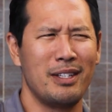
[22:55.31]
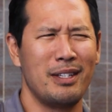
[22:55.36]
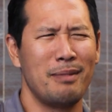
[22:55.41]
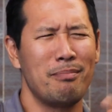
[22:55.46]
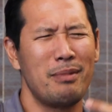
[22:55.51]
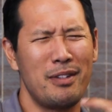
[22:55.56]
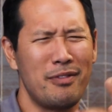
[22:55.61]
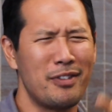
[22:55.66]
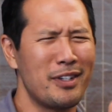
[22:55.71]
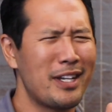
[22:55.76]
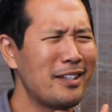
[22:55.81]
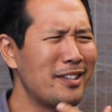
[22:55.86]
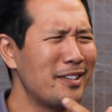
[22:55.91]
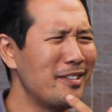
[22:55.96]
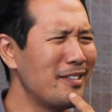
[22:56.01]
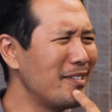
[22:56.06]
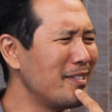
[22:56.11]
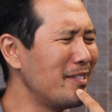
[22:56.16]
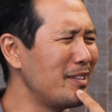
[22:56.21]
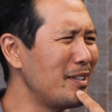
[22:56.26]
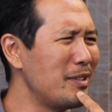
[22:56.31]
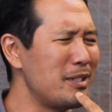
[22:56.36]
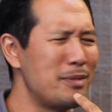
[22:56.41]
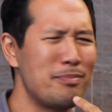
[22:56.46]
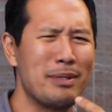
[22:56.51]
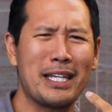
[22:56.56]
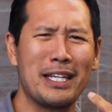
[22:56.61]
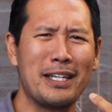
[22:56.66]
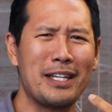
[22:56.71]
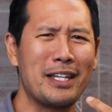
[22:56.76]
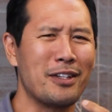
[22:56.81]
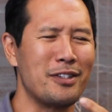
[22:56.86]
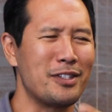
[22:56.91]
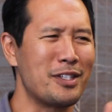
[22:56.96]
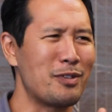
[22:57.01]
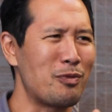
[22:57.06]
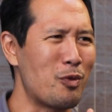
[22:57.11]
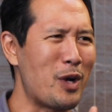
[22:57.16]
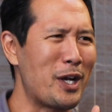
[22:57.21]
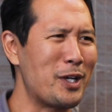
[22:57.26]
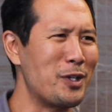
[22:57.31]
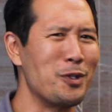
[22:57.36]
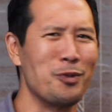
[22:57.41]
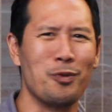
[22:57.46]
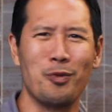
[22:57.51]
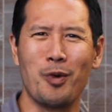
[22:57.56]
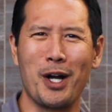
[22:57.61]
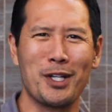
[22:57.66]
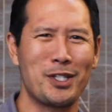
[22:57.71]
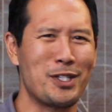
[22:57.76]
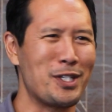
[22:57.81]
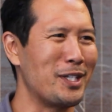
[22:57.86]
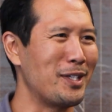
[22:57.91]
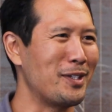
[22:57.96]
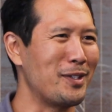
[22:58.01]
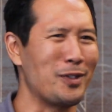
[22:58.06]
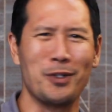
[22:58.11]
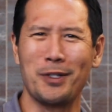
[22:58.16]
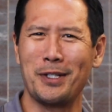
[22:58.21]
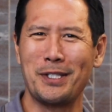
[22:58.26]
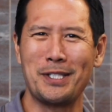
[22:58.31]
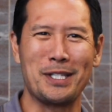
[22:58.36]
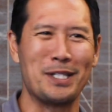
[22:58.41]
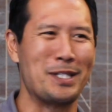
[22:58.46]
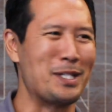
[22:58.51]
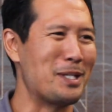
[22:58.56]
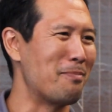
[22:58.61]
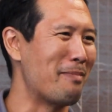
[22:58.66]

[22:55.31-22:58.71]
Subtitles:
but if you're not speaking English, why are you watching or listening to the